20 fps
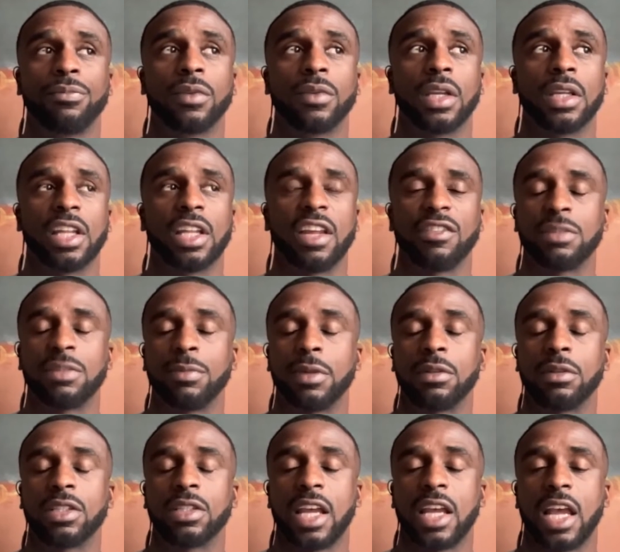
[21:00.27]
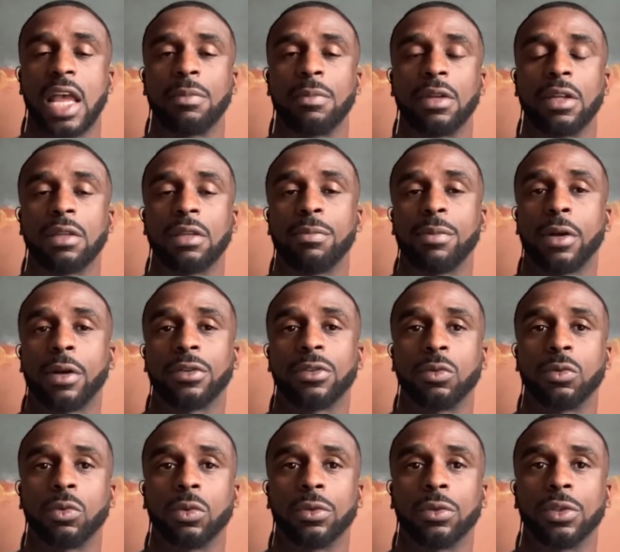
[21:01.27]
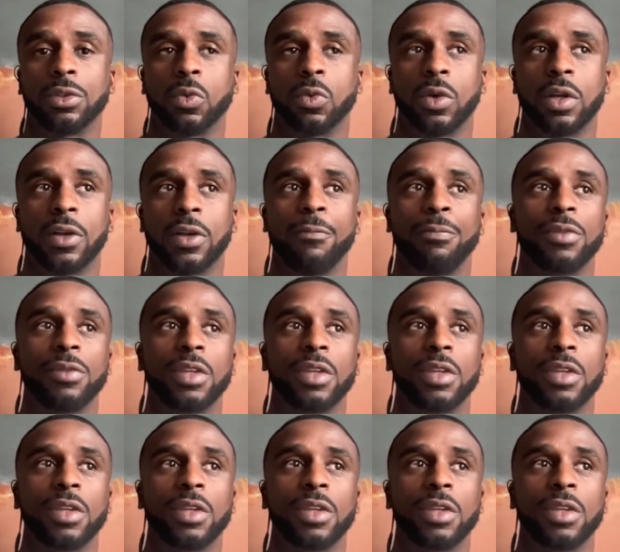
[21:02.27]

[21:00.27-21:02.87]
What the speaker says: and I've spent time in other parts of the world as well.